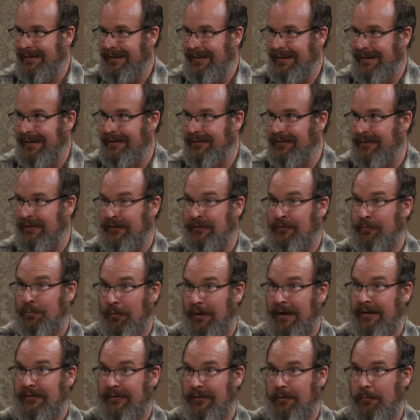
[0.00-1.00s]
He's
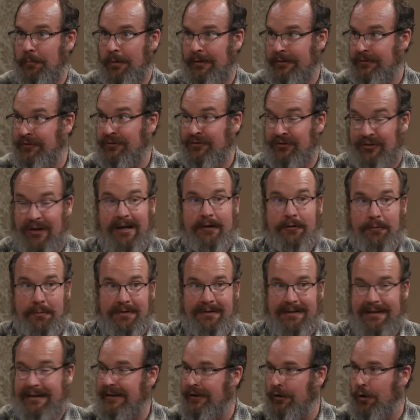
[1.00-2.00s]
expressing right. what's
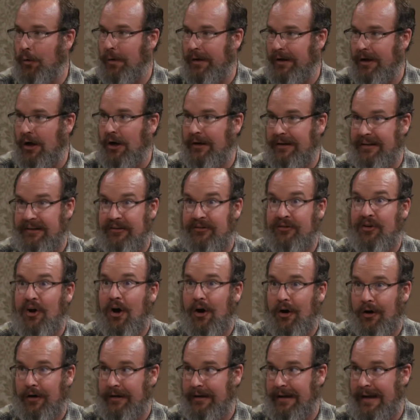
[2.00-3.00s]
genuinely going on in his
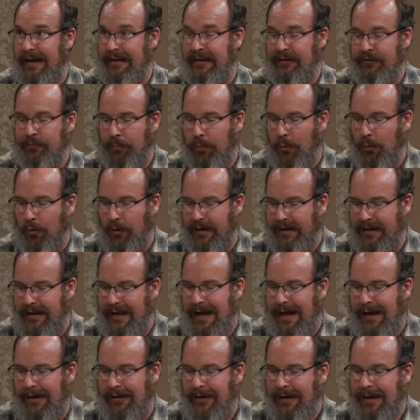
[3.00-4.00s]
heart and he's pouring it
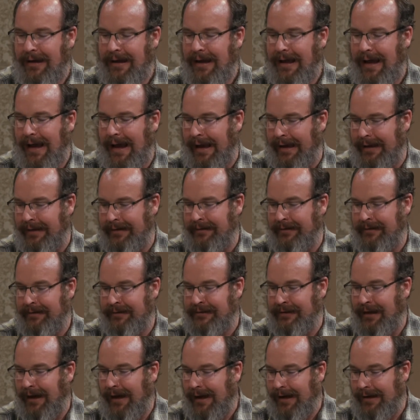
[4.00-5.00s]
out. Heart, yeah. And
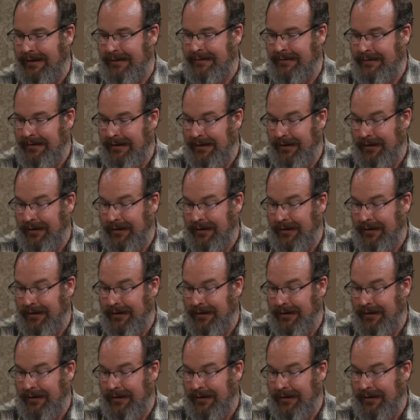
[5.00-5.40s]
God